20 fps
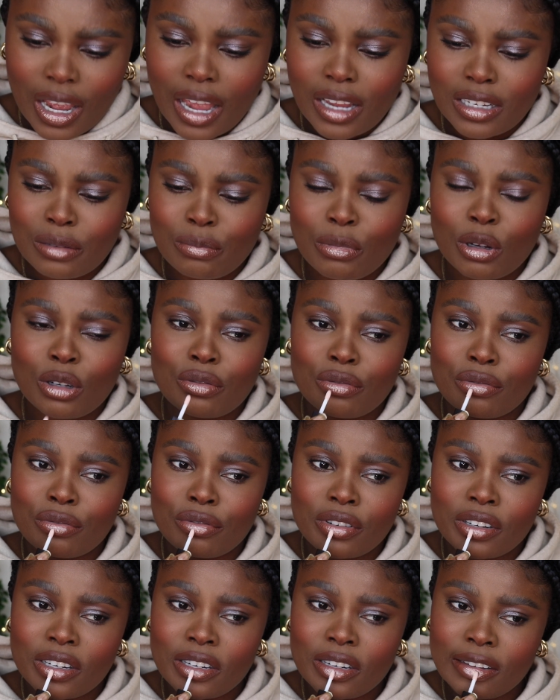smells
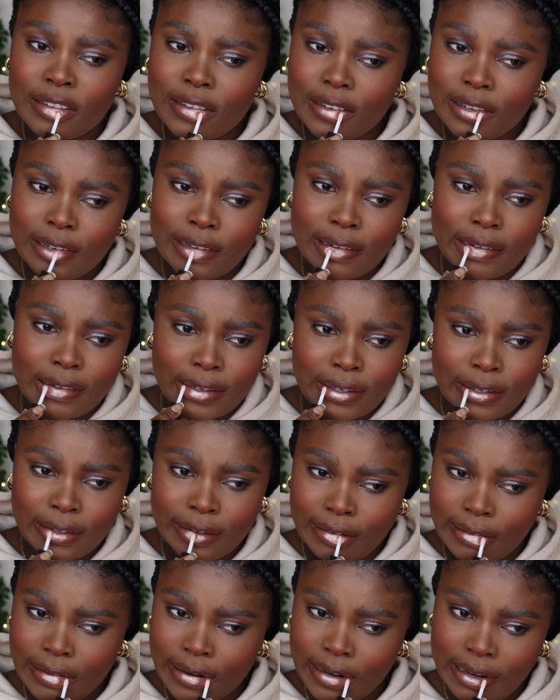really
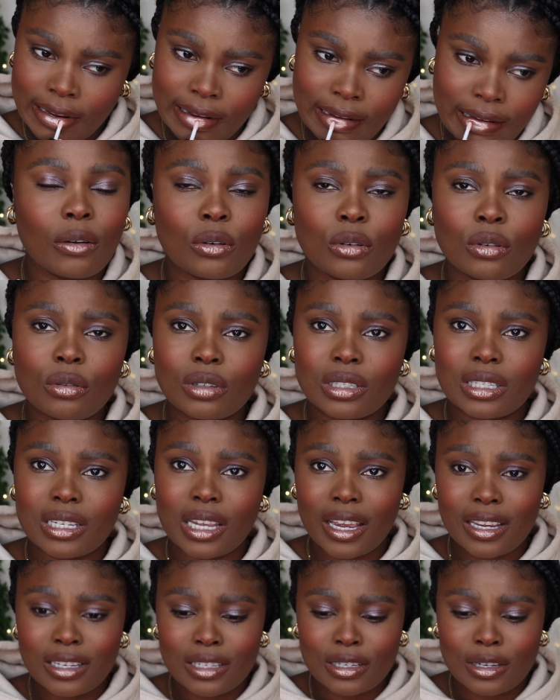good. Oh, it
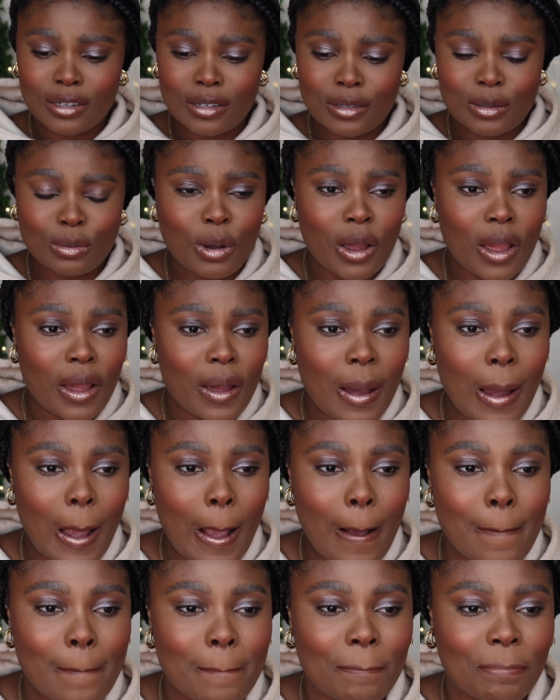tastes good as
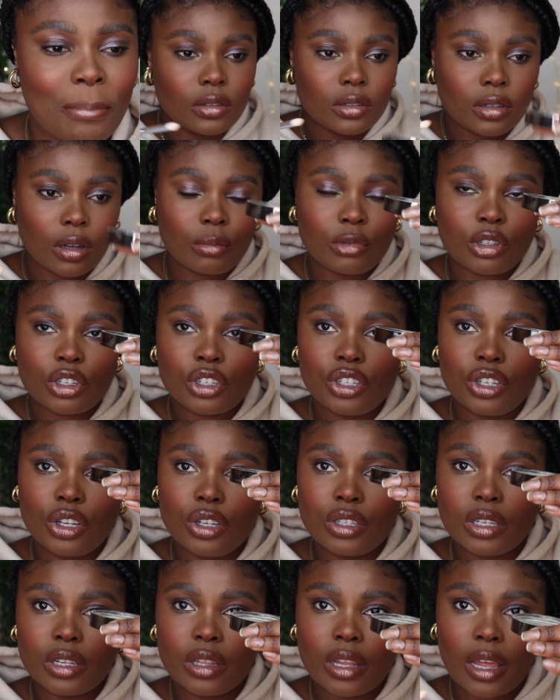well. So I'm just
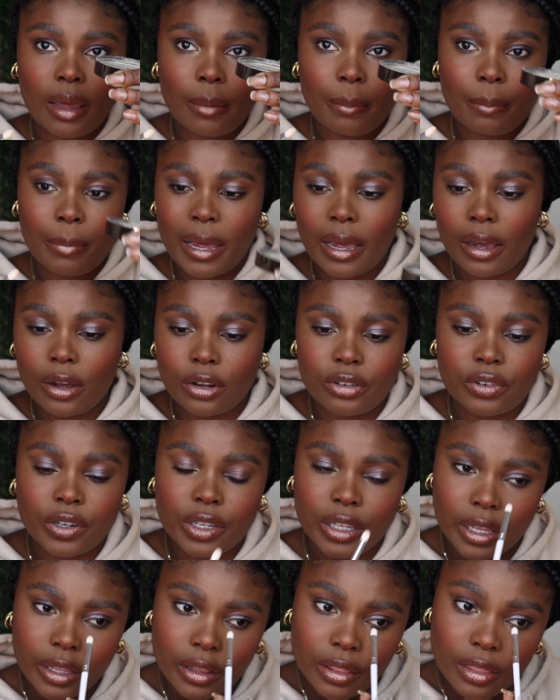using that powder
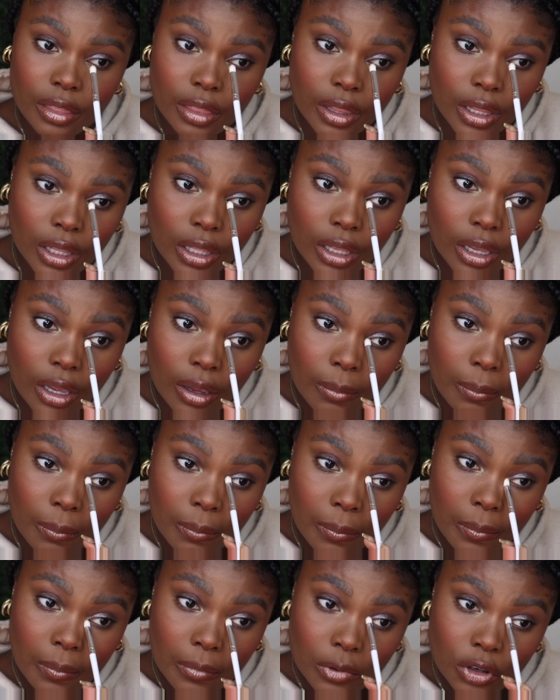again,
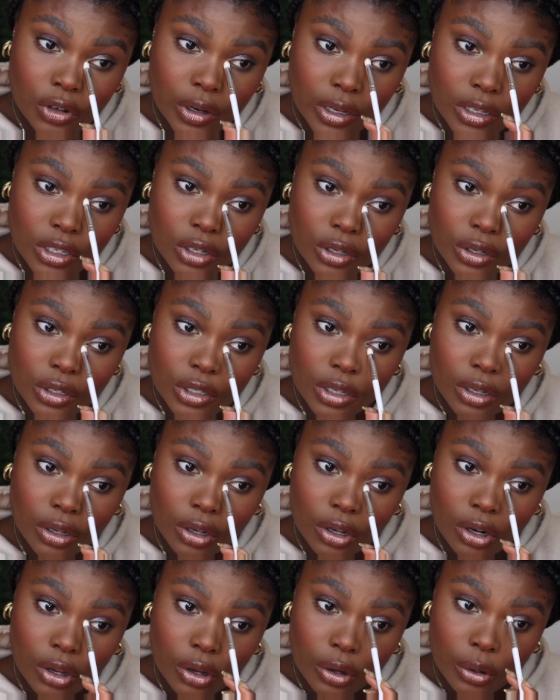the translucent
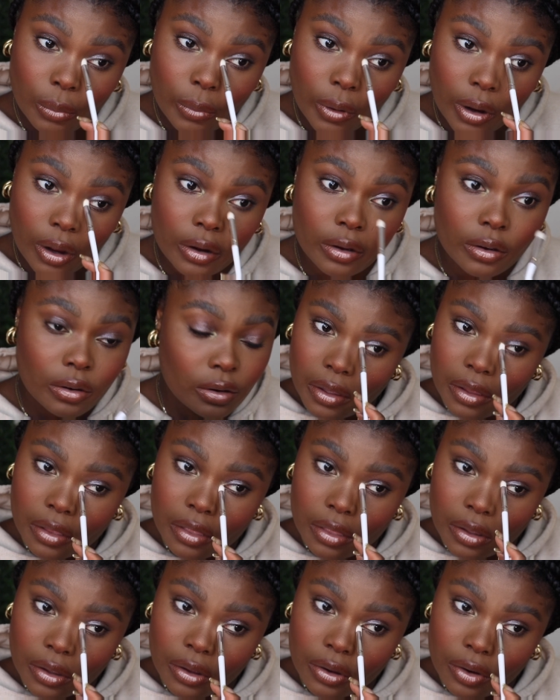glow one in
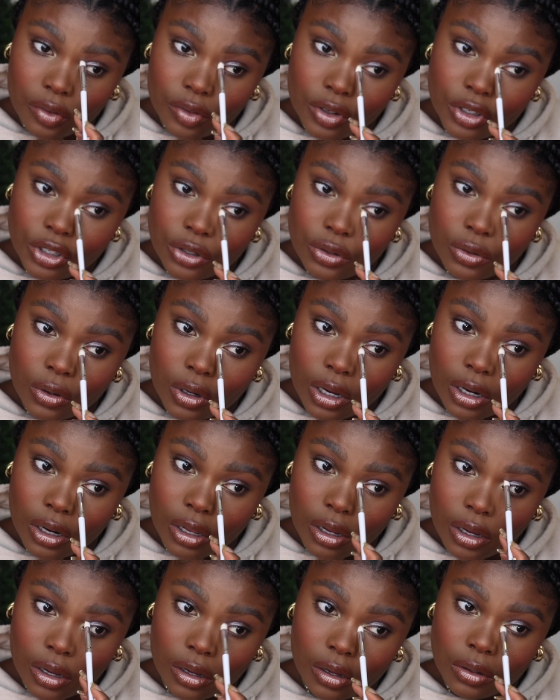the original
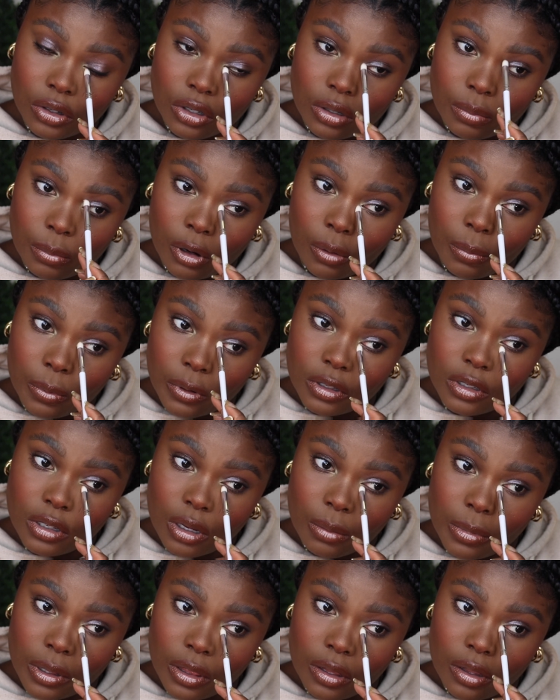colour. Just popping
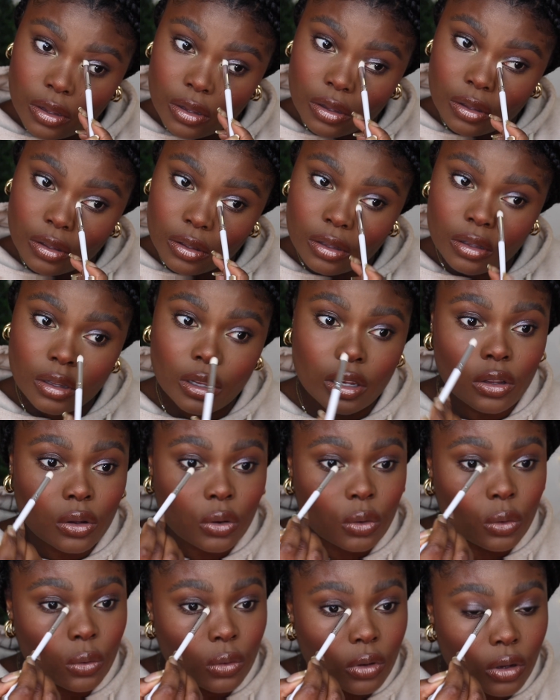some in the inner
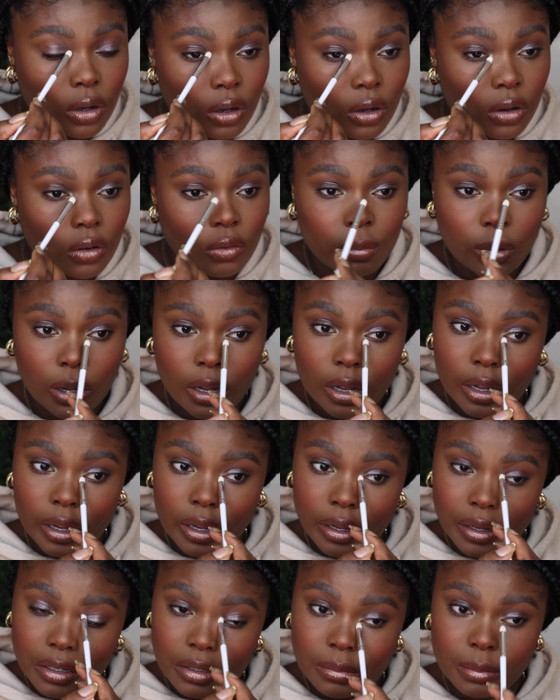corner of my
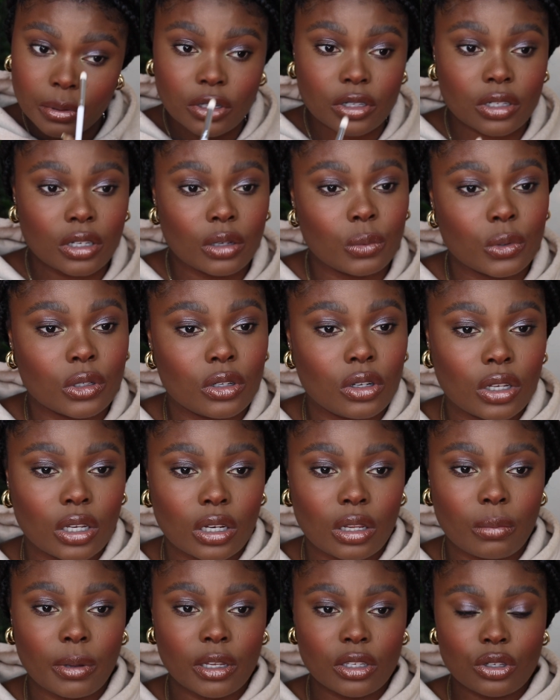eyes because it was looking a
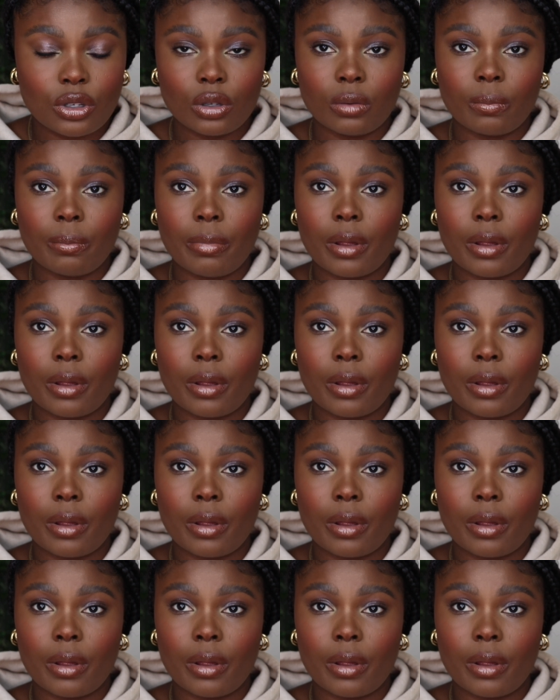bit too